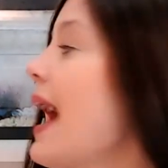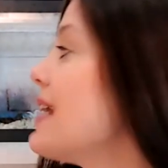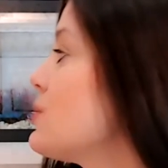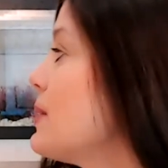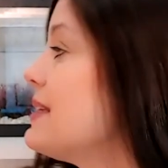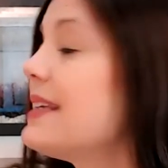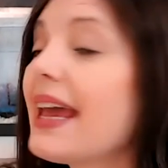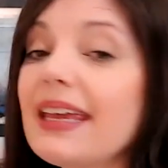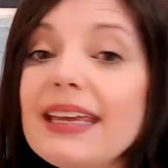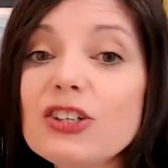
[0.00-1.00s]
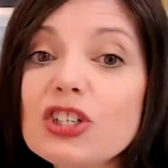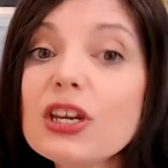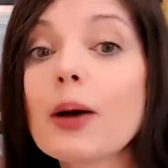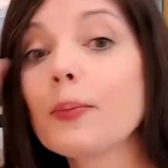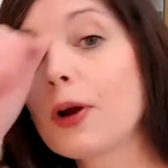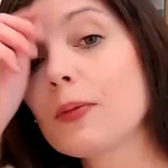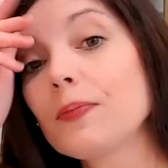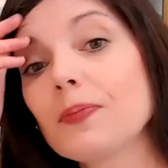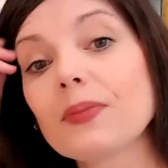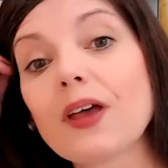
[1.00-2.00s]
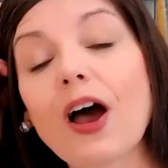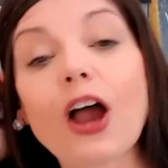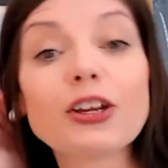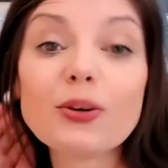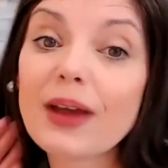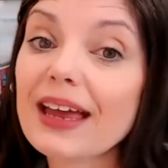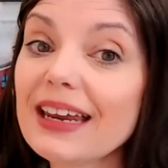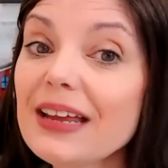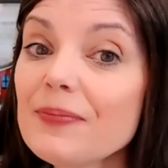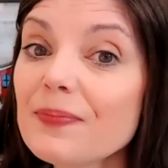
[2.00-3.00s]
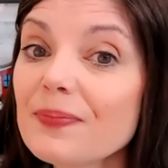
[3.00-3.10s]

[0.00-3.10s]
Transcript: as we say each number? Are you ready?